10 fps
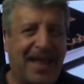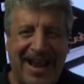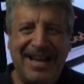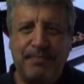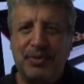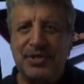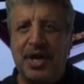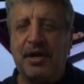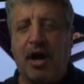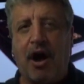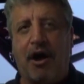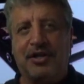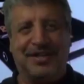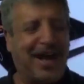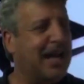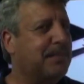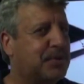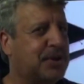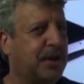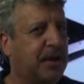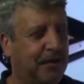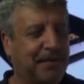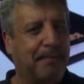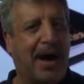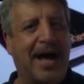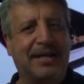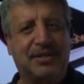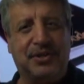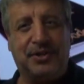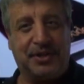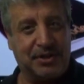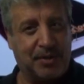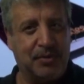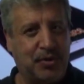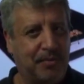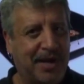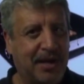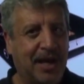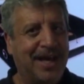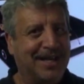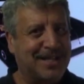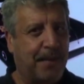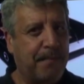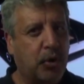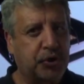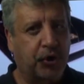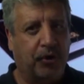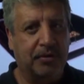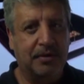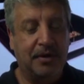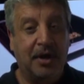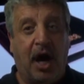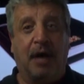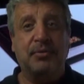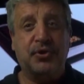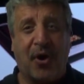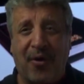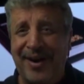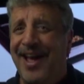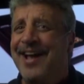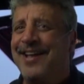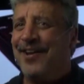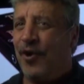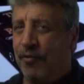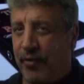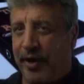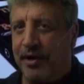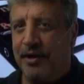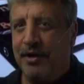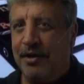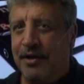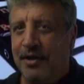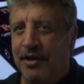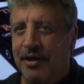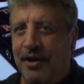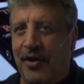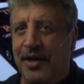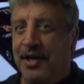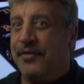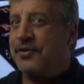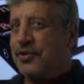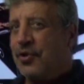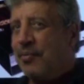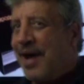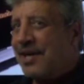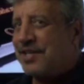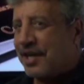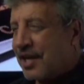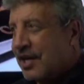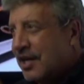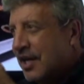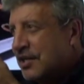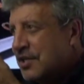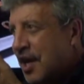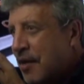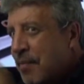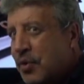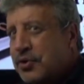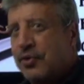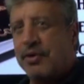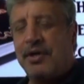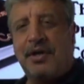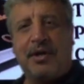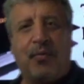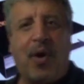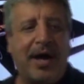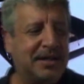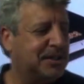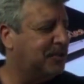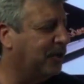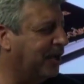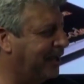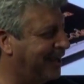80% to 90% of the buying decision that someone's going to make is emotional. I'm sorry, get over it. All right, there's no magic. It's emotional. Why is this? Look,